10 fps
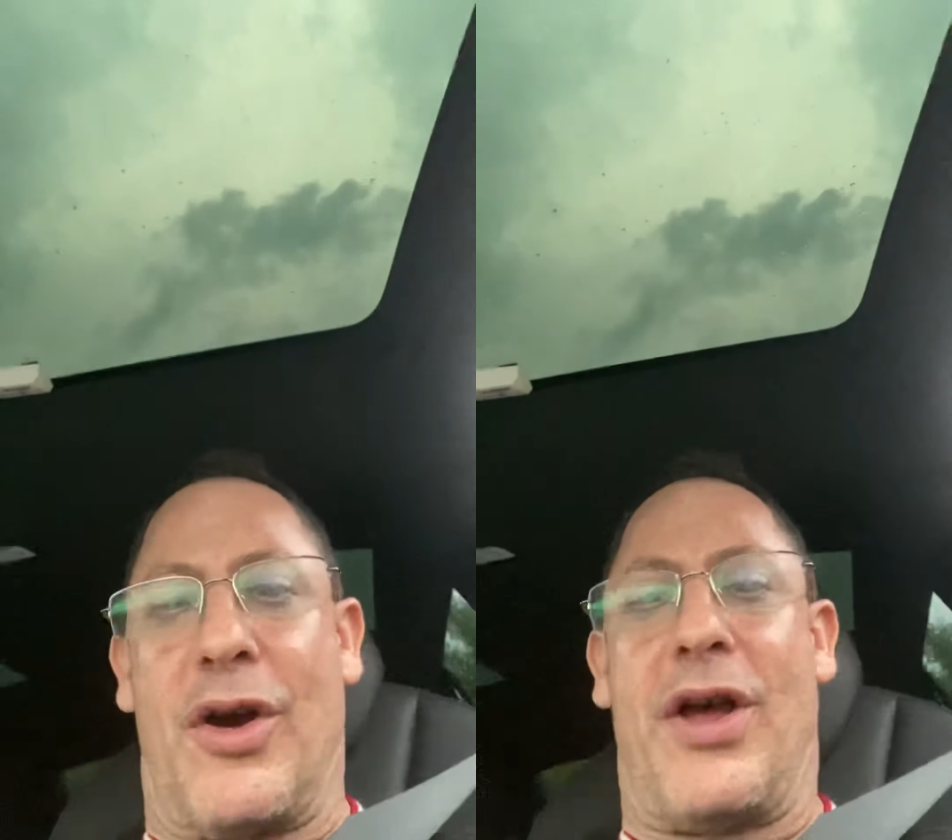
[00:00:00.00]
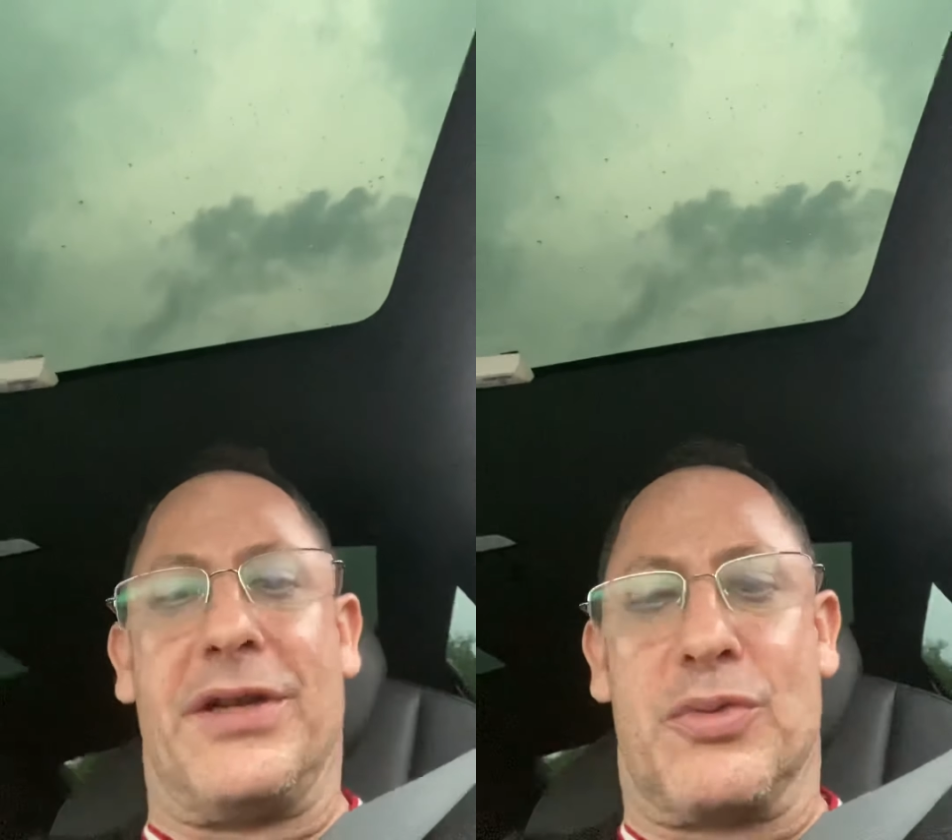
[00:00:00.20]

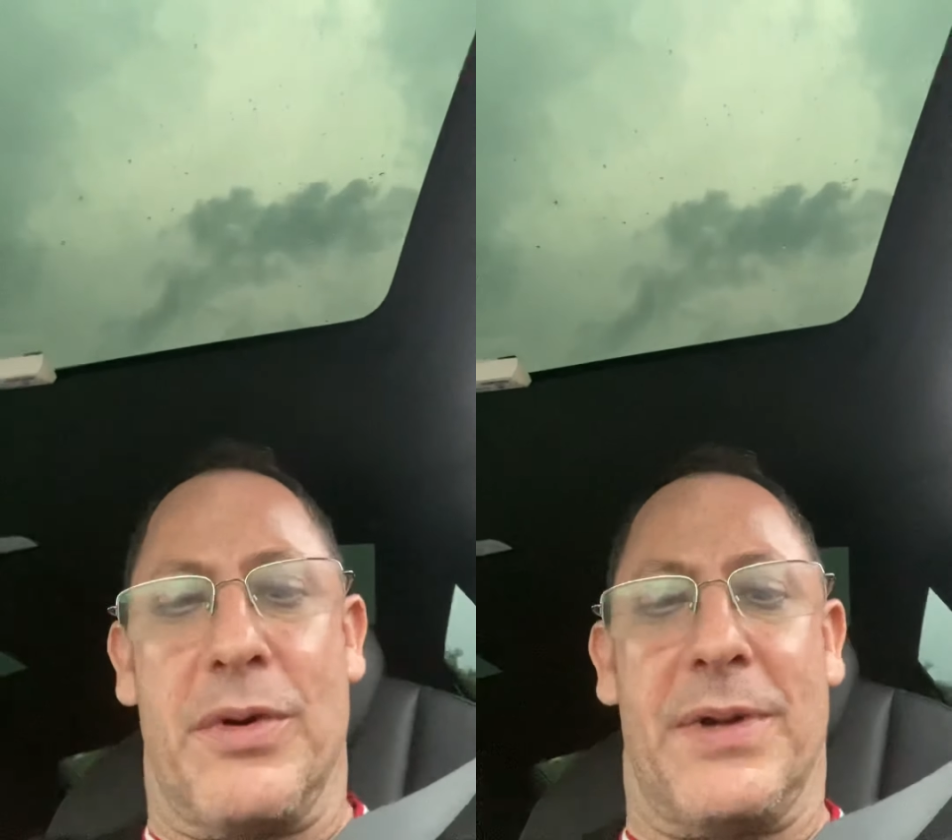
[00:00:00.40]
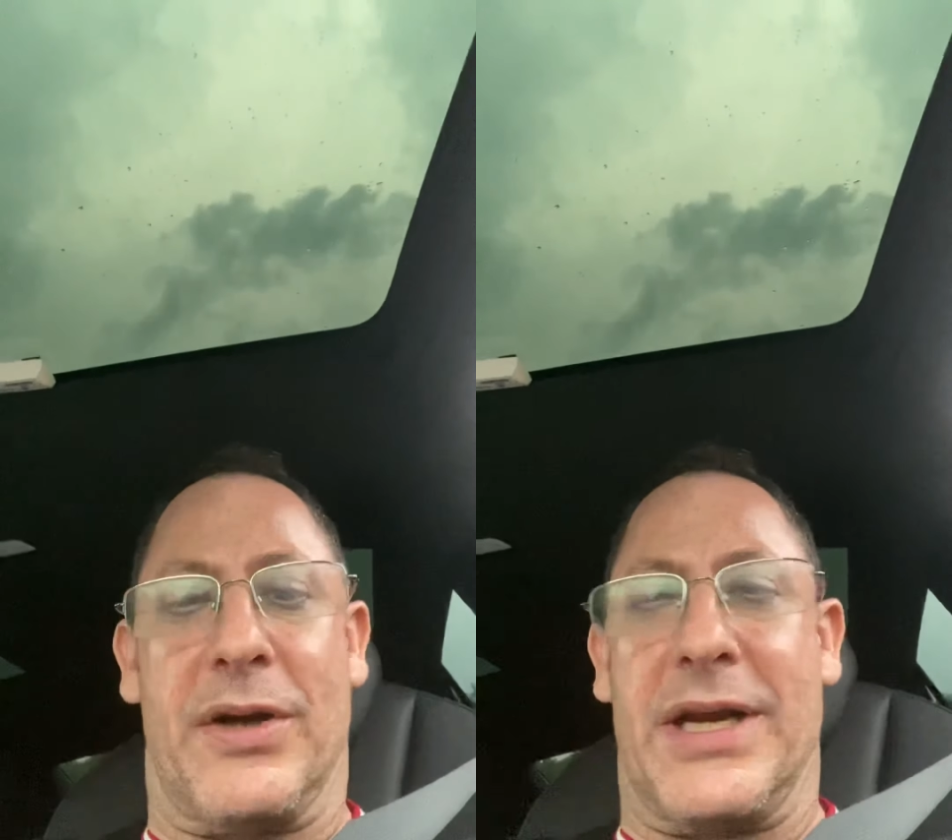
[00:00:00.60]
all these
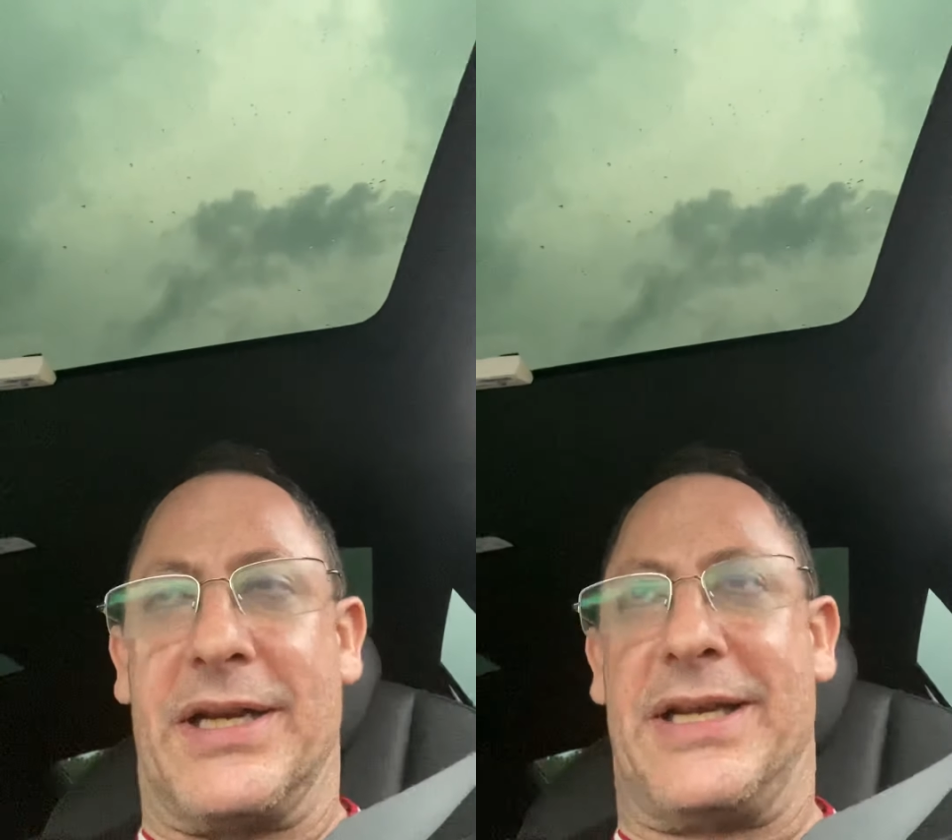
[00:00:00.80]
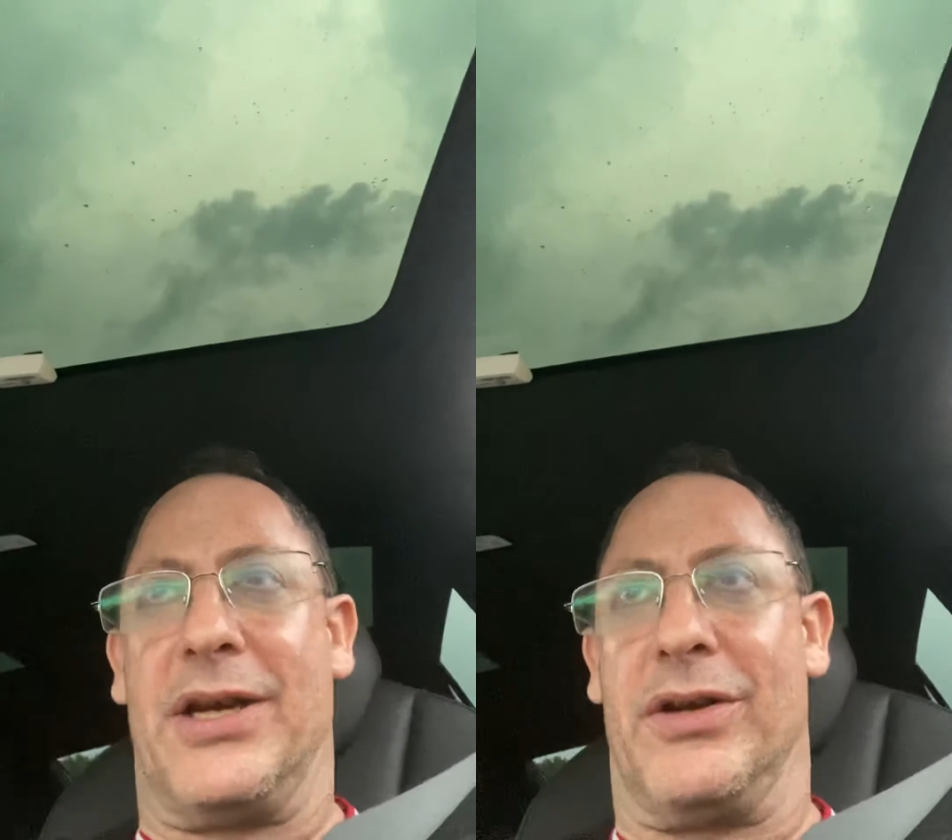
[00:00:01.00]
women are
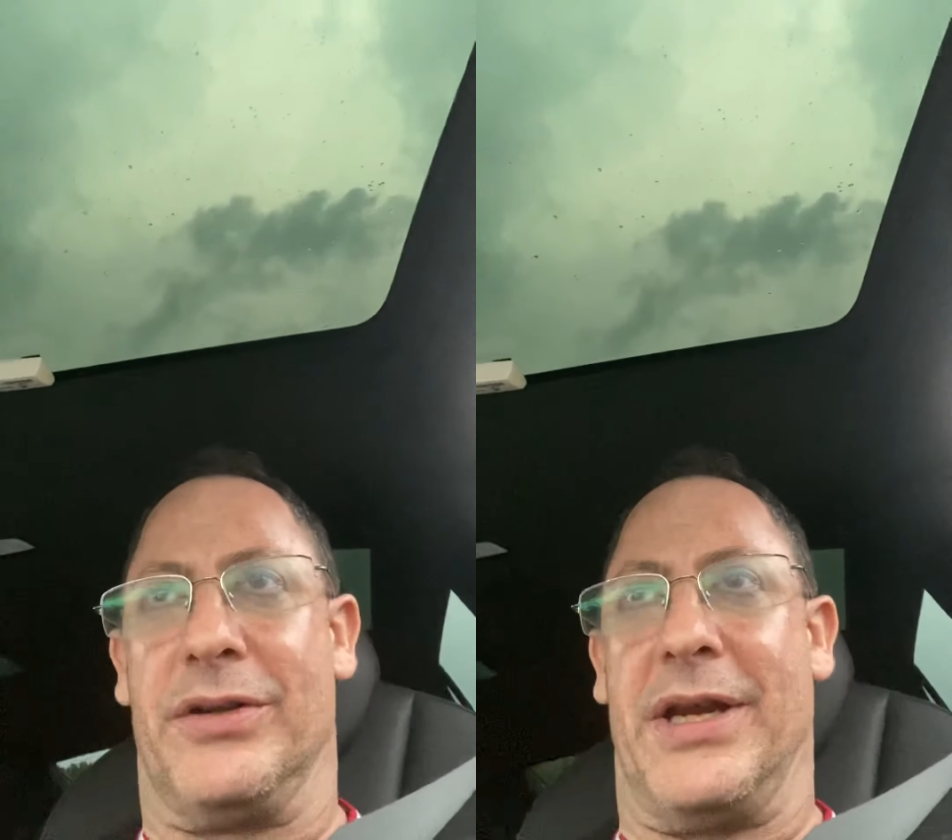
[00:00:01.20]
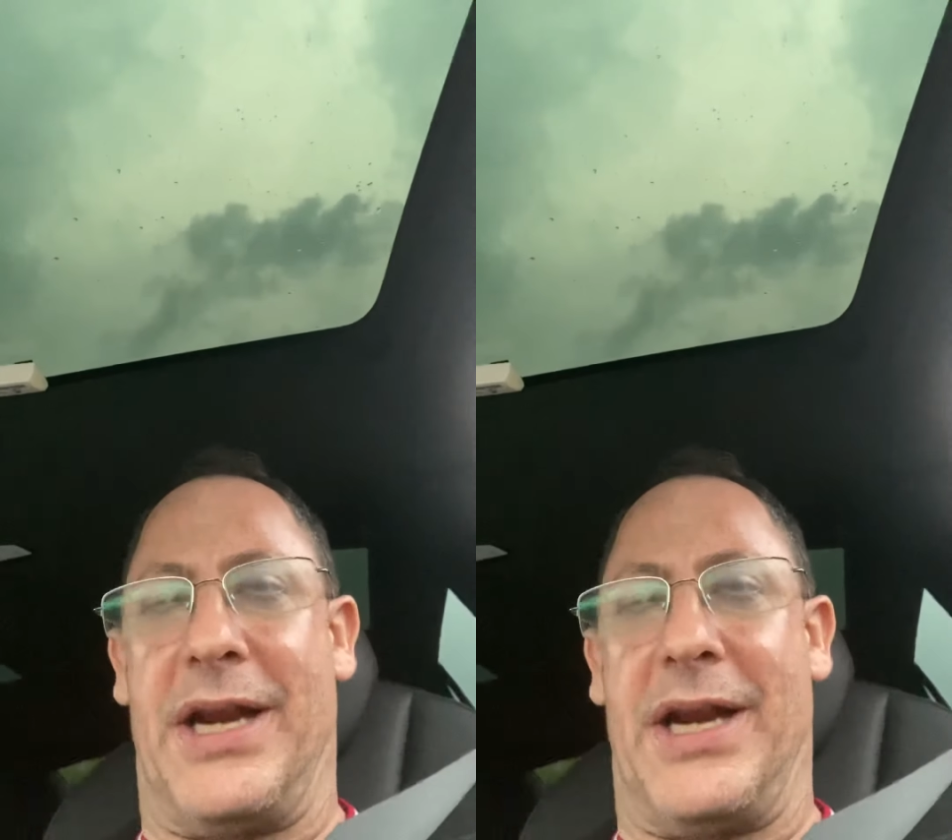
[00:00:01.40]
getting killed,